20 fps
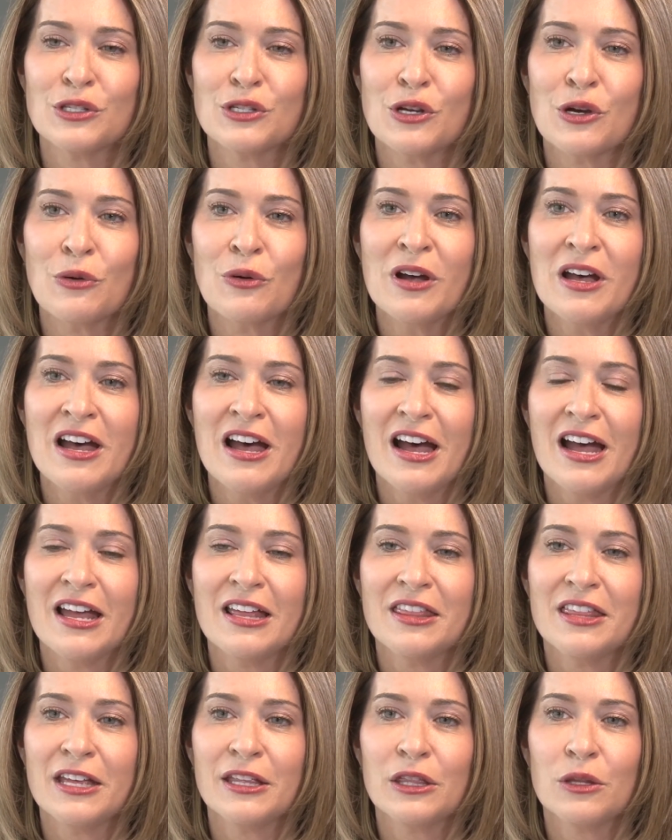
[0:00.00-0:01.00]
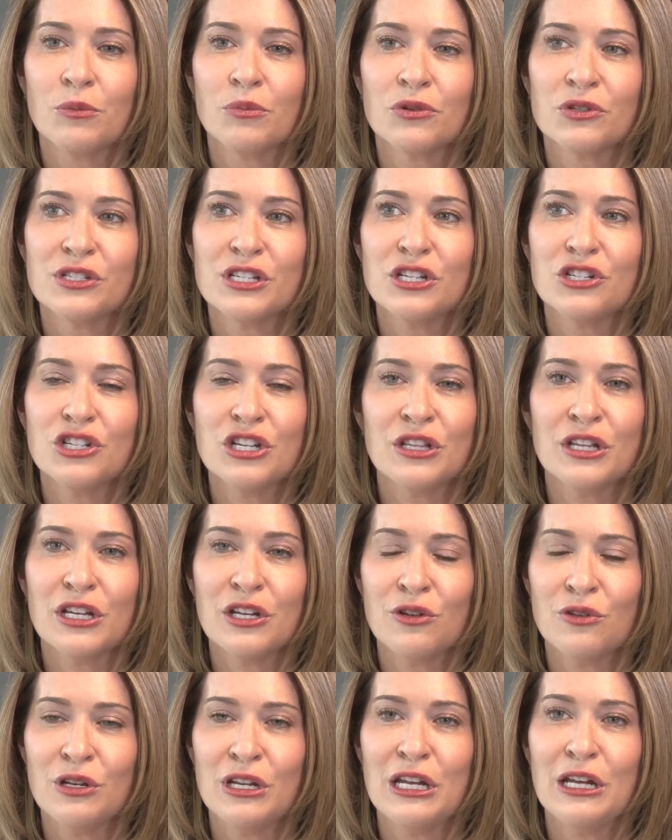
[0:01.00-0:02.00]
So I think the precision
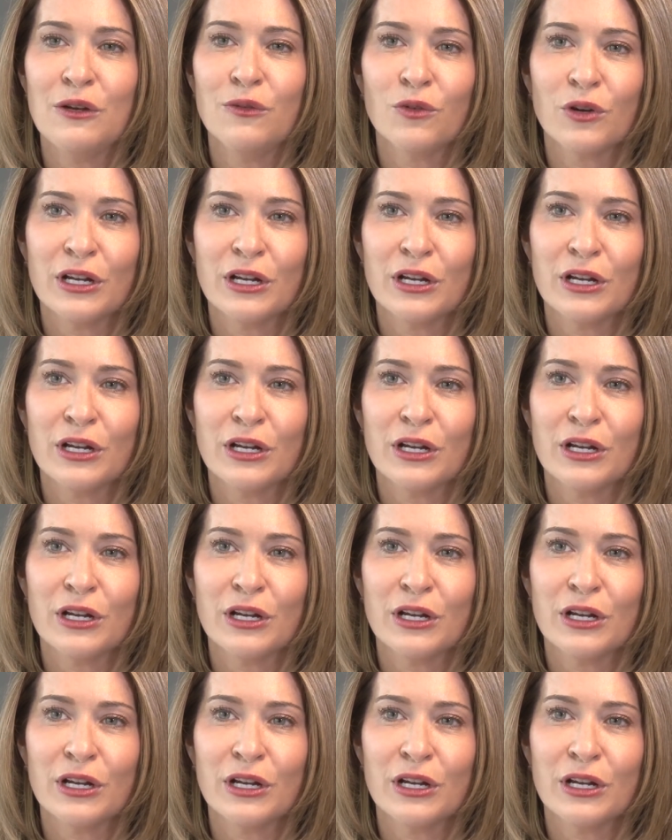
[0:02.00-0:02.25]
that you need